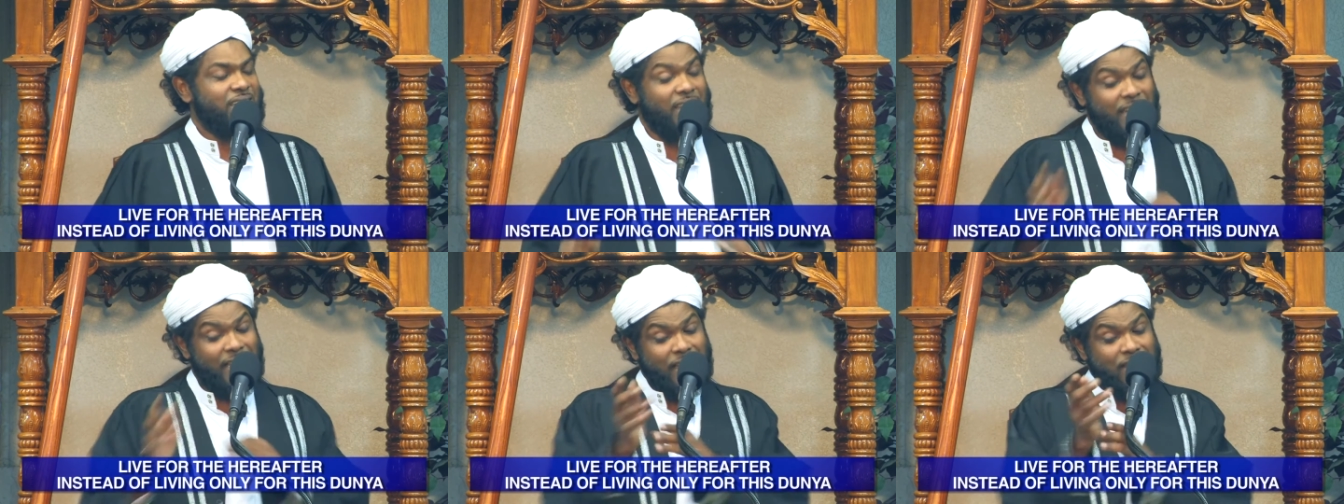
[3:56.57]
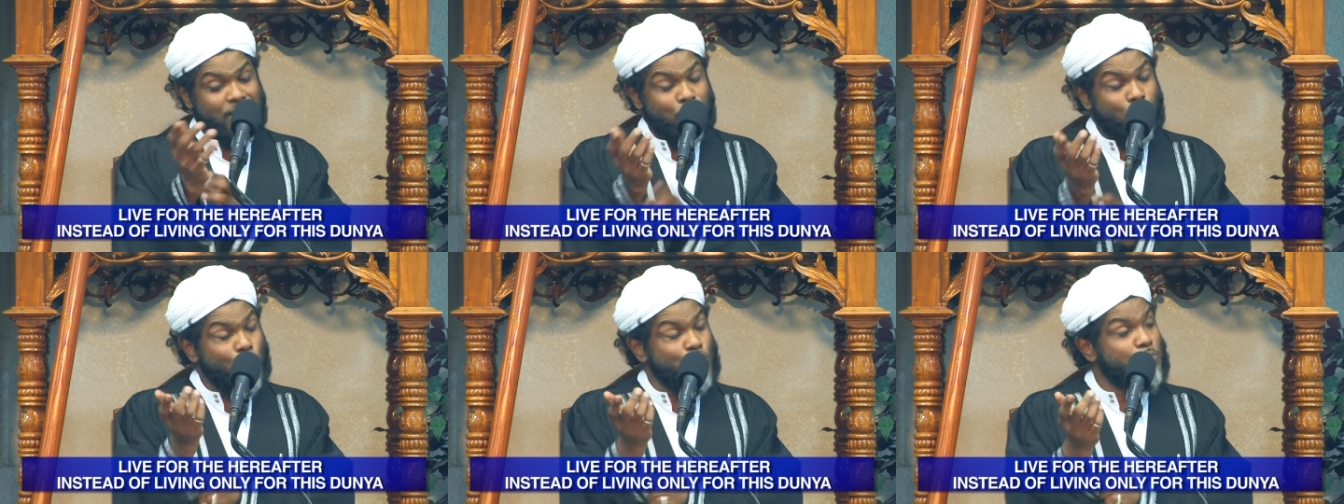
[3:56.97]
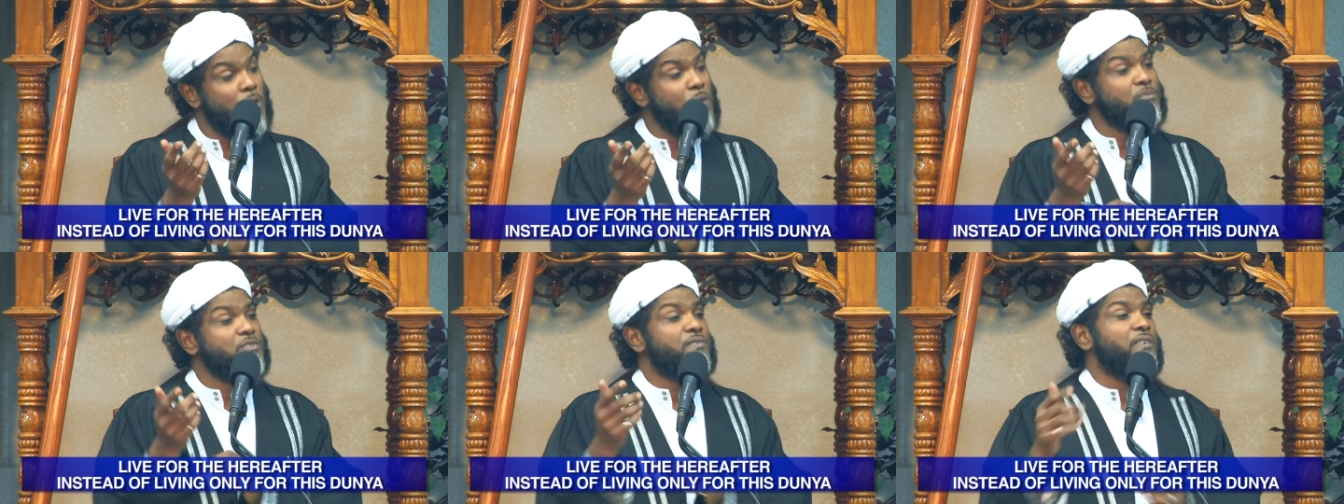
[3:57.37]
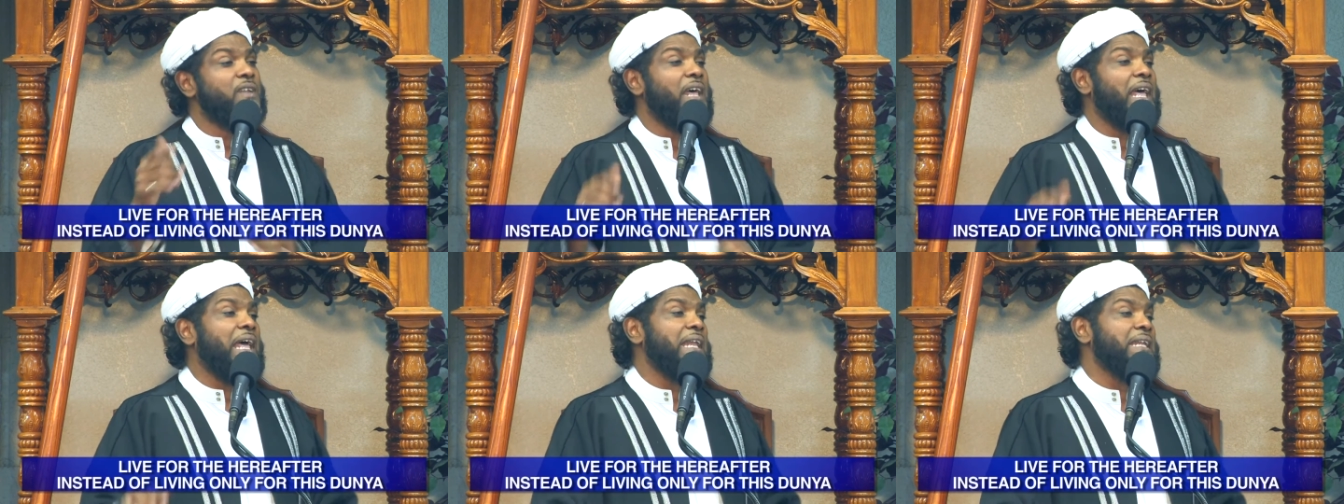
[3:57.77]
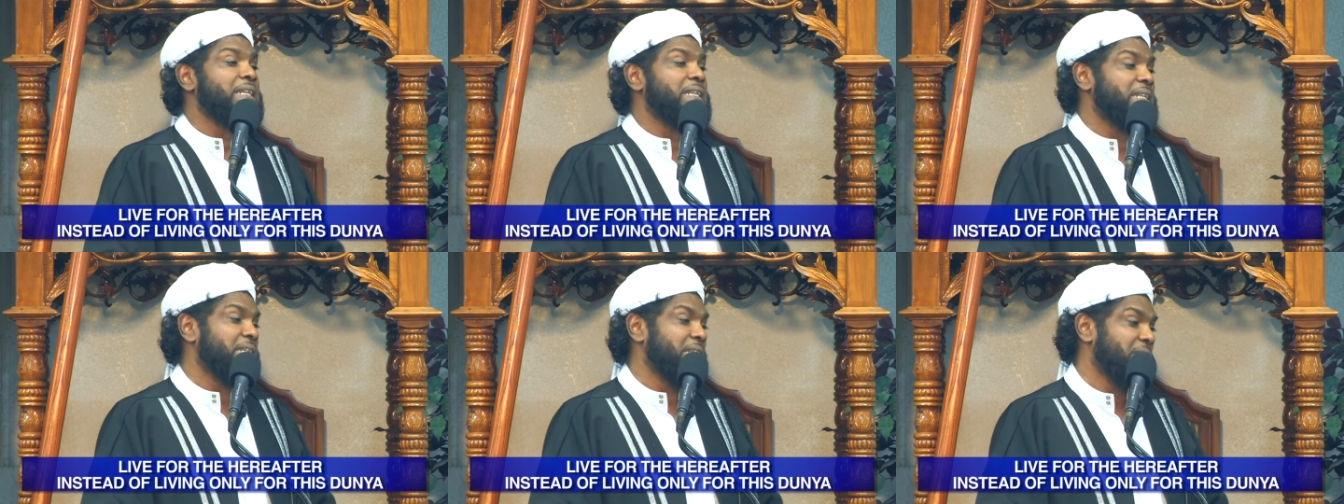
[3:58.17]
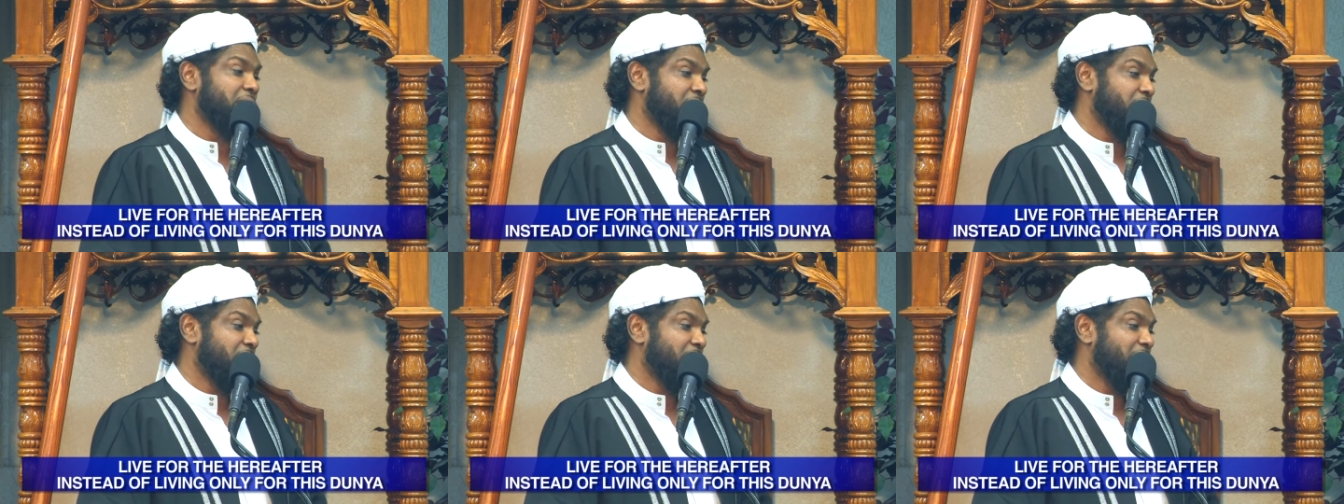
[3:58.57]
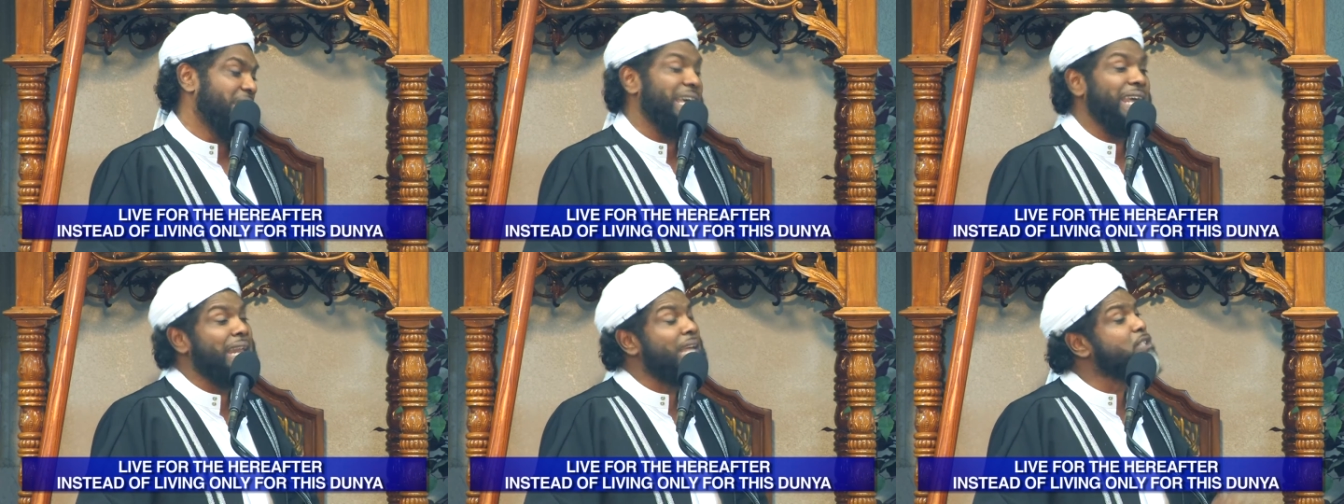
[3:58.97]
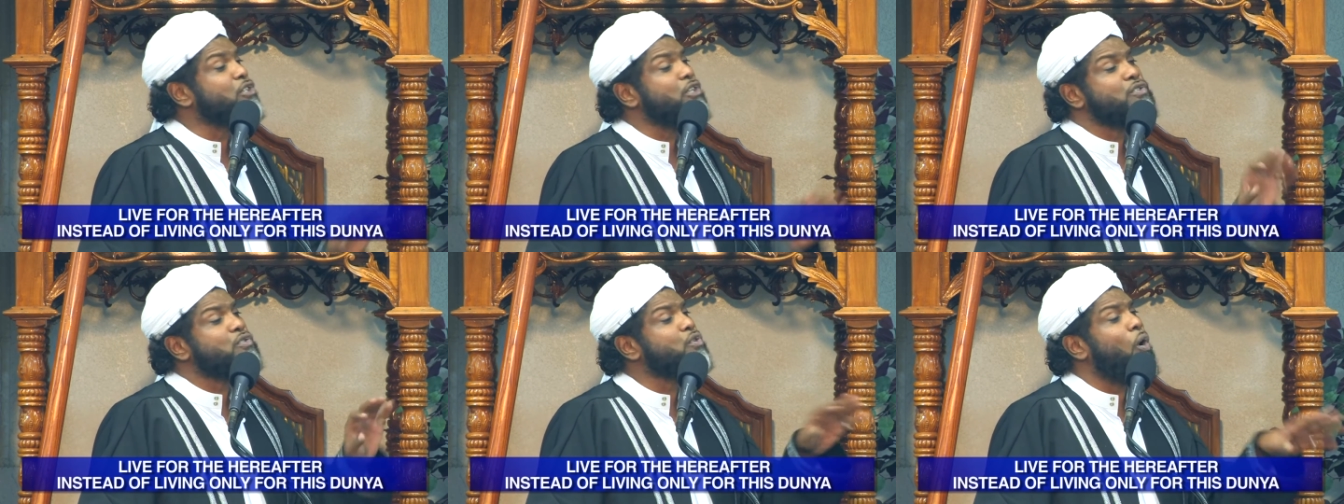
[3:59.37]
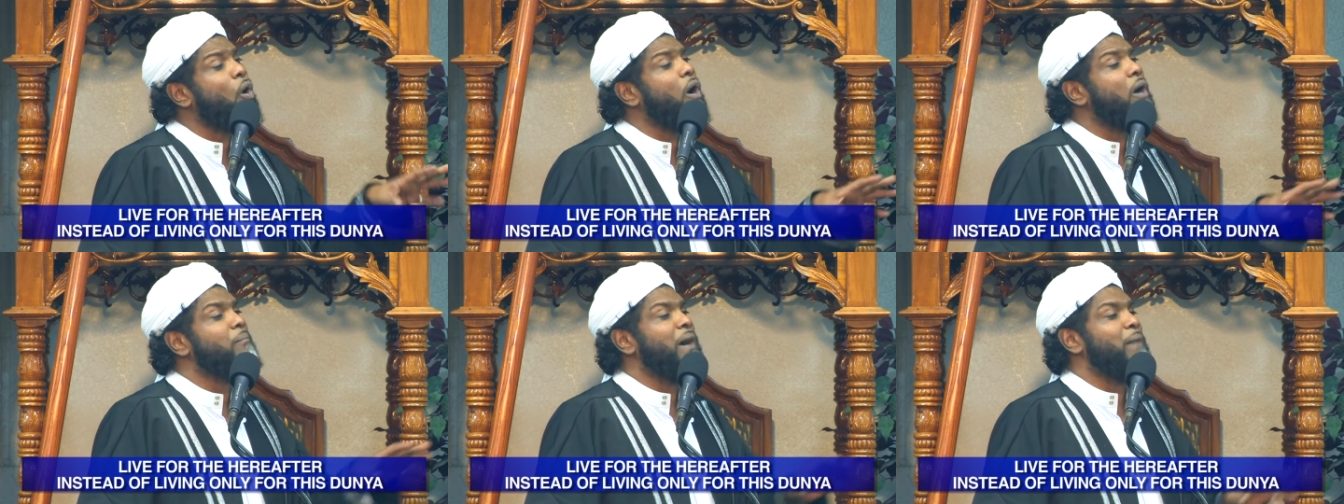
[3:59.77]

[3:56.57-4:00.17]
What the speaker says: And I get some goosebumps for that. It ain't just talk,